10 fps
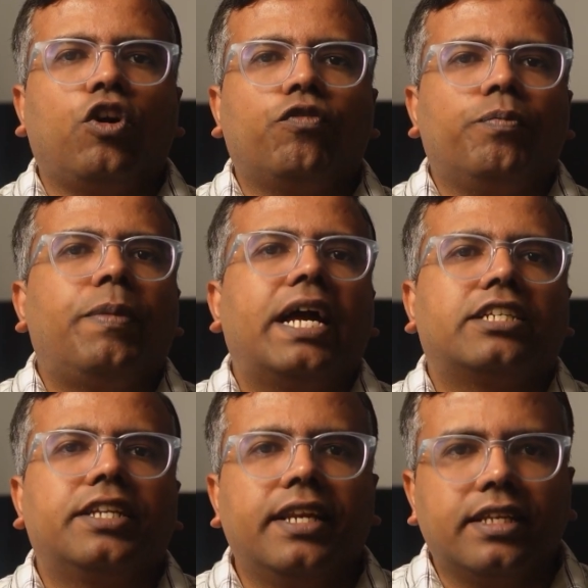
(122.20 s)
of
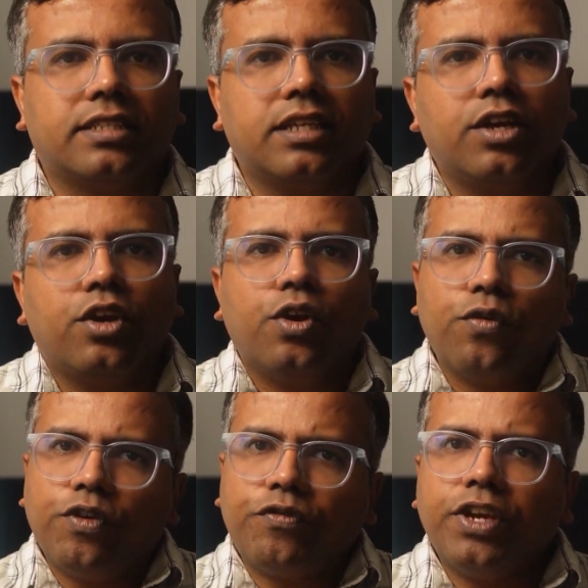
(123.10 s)
batch delays.
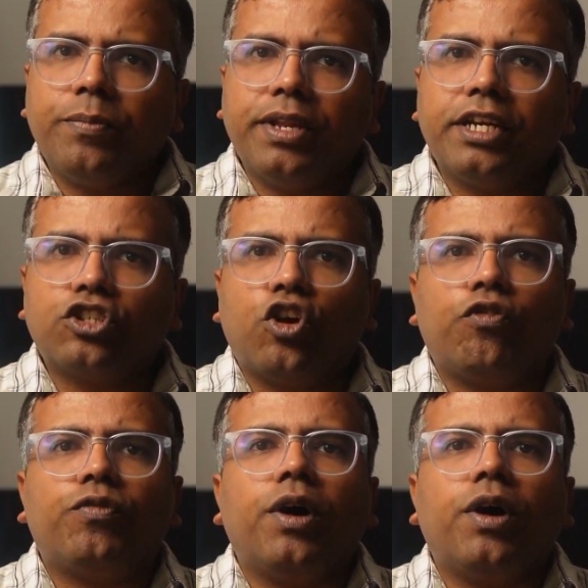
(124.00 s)
15 minutes of